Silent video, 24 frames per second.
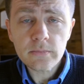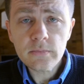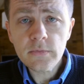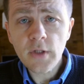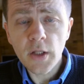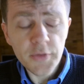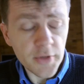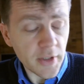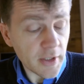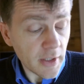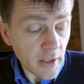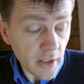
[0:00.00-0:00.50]

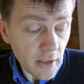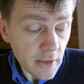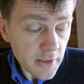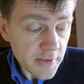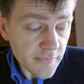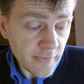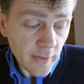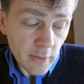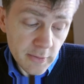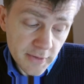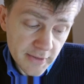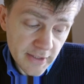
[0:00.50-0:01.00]
The girls
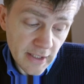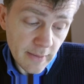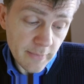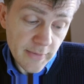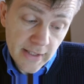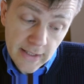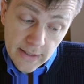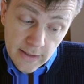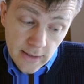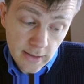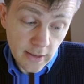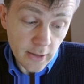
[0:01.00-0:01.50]
folded up
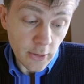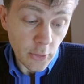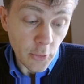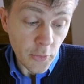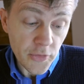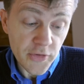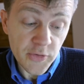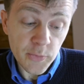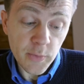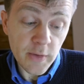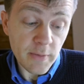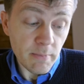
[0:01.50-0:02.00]
their
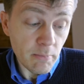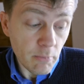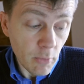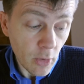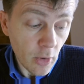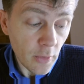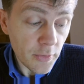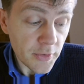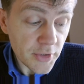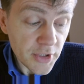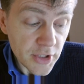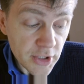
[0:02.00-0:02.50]
clothes with
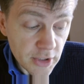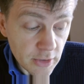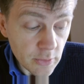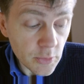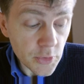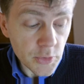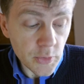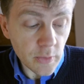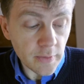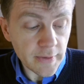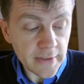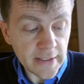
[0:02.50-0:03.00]
more than
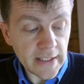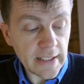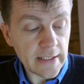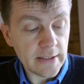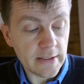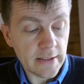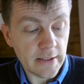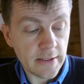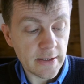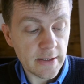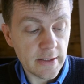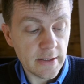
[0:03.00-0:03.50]
usual
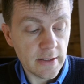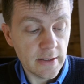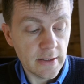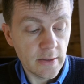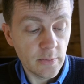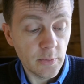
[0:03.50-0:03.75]
neatness,